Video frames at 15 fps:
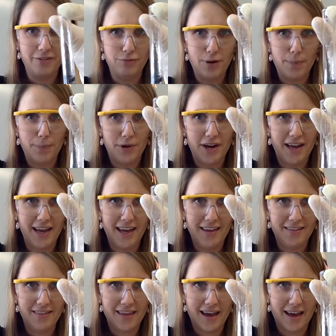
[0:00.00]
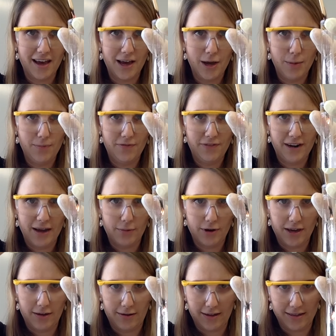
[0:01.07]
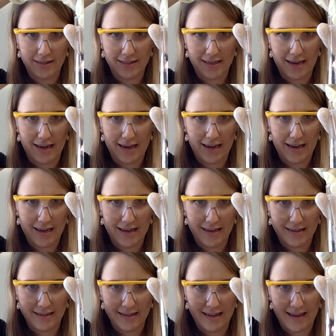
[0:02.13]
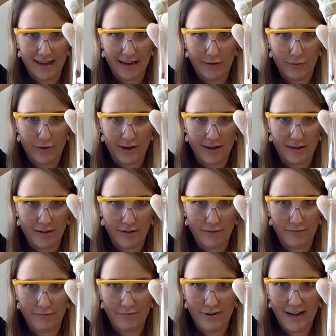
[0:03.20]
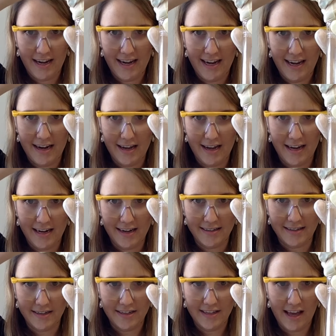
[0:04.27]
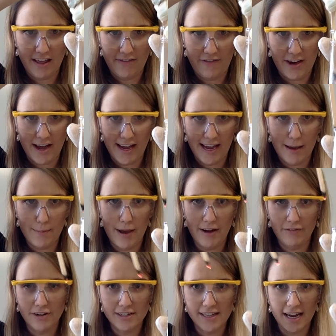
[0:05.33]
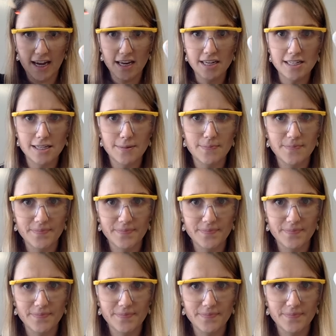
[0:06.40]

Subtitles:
if we put it in there, hopefully what you can see is that it will relight nicely. You see how the fire came back for a second?